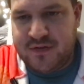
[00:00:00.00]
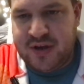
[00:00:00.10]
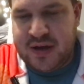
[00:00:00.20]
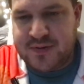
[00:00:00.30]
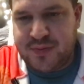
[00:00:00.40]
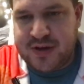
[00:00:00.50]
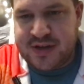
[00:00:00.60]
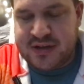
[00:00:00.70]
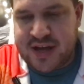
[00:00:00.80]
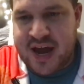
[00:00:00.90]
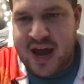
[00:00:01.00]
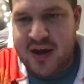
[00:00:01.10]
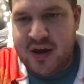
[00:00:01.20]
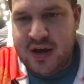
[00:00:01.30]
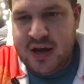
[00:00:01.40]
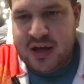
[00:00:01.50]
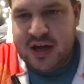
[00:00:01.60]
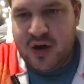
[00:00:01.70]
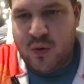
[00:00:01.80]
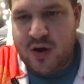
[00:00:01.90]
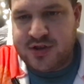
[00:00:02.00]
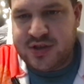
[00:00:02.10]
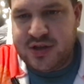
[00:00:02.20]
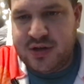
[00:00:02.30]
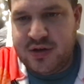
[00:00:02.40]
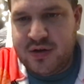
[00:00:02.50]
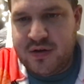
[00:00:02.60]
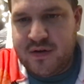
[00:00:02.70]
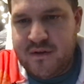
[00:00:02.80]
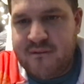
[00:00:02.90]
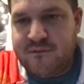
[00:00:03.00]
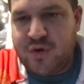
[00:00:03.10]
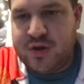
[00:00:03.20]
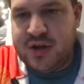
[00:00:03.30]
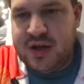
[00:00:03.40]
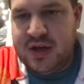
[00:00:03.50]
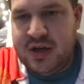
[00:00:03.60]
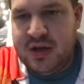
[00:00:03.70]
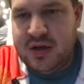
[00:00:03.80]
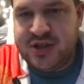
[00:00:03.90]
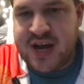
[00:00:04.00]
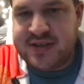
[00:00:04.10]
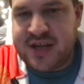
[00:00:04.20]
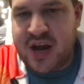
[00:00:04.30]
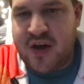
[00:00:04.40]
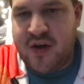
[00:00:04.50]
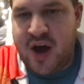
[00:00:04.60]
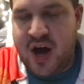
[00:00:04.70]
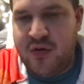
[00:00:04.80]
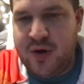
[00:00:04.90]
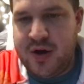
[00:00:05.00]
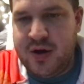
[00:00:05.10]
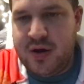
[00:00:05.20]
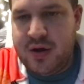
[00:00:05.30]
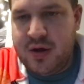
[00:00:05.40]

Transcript: keeps plays like that. Garrett Wilson for the Jets had 100.